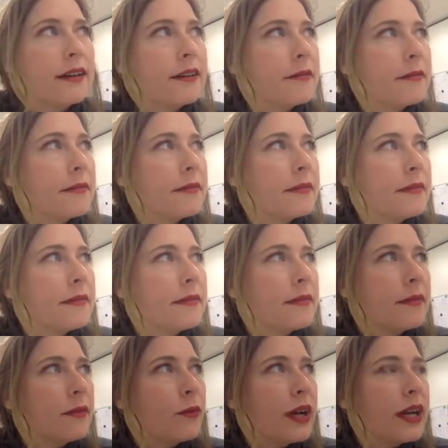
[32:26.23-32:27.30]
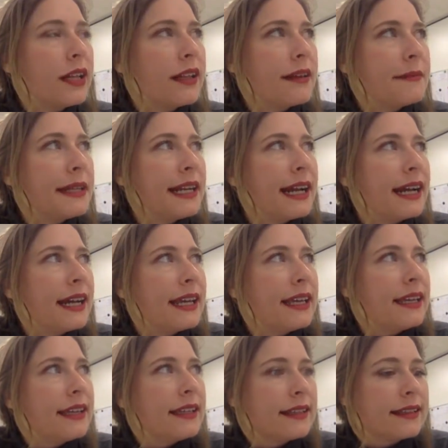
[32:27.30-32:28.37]
Well, I mean,
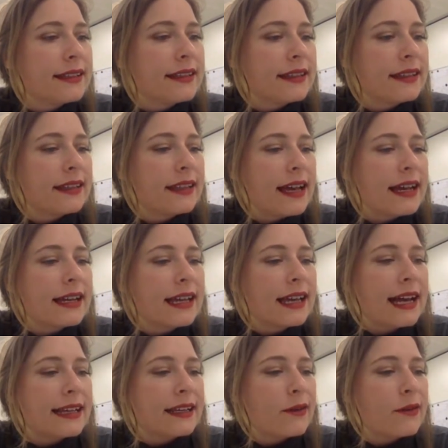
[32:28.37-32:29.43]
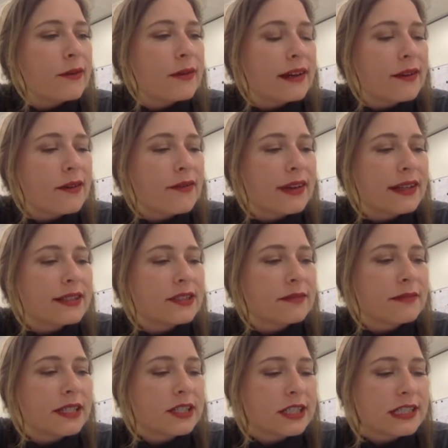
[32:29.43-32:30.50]
I don't know if I
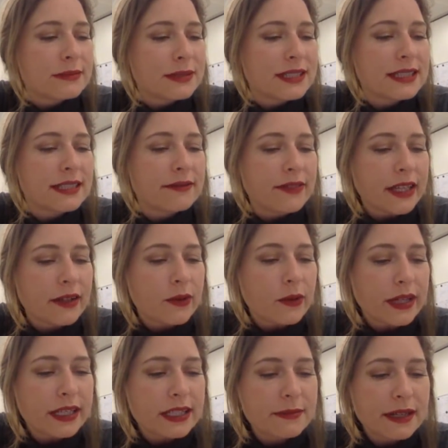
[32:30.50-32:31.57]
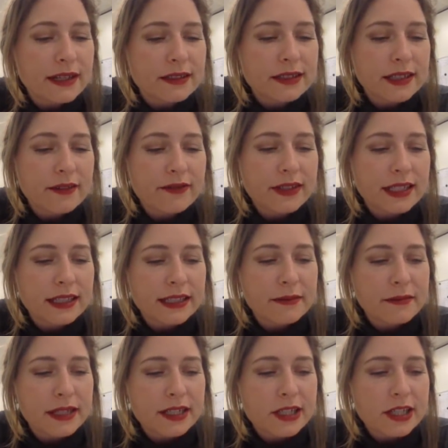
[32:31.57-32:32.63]
should mention specific coins, but I'll
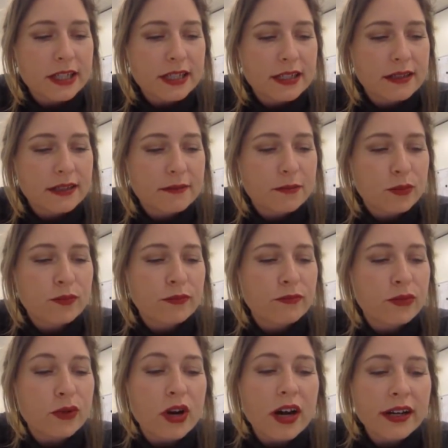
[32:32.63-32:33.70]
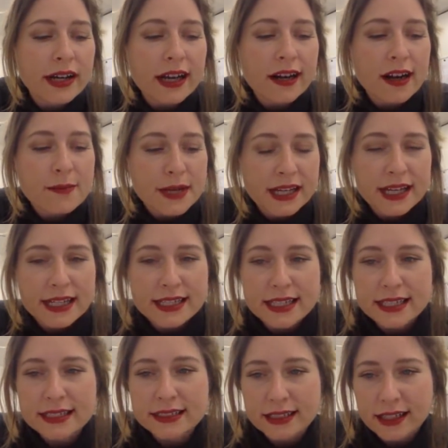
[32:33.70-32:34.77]
definitely mention broad economic
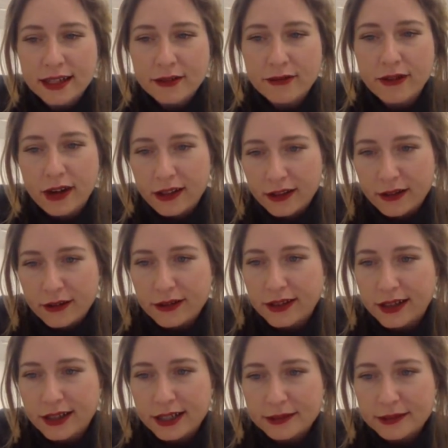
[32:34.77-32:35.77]
ideas that I follow.